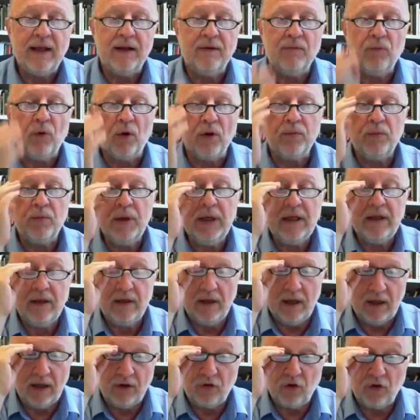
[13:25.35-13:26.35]
What we
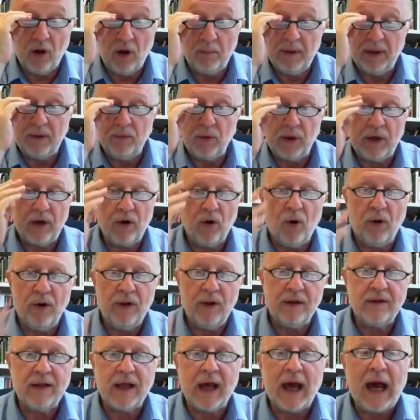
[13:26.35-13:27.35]
in German we call
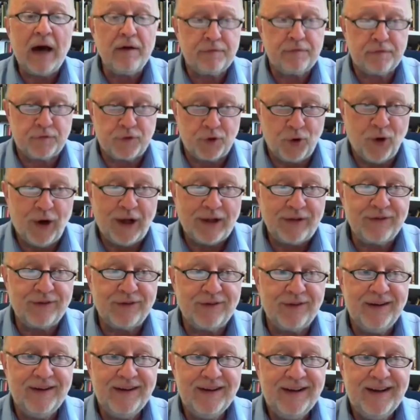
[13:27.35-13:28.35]
it
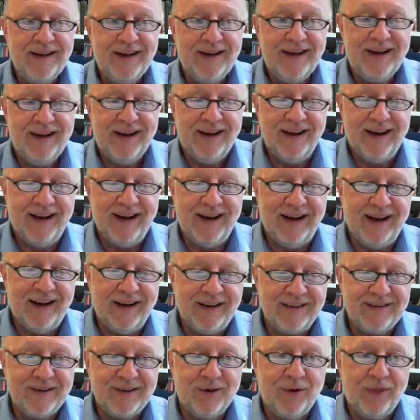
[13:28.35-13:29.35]

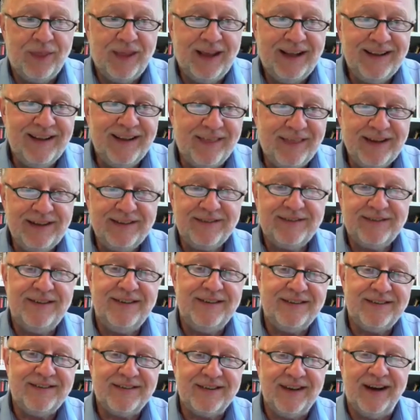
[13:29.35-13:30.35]
Kraftort. So this
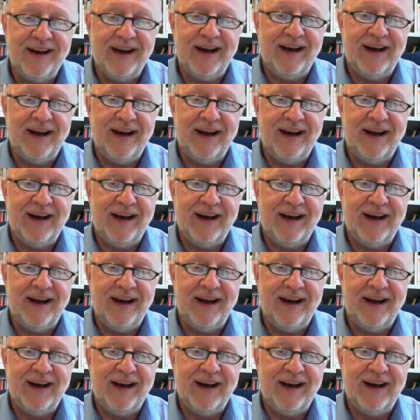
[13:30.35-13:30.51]
is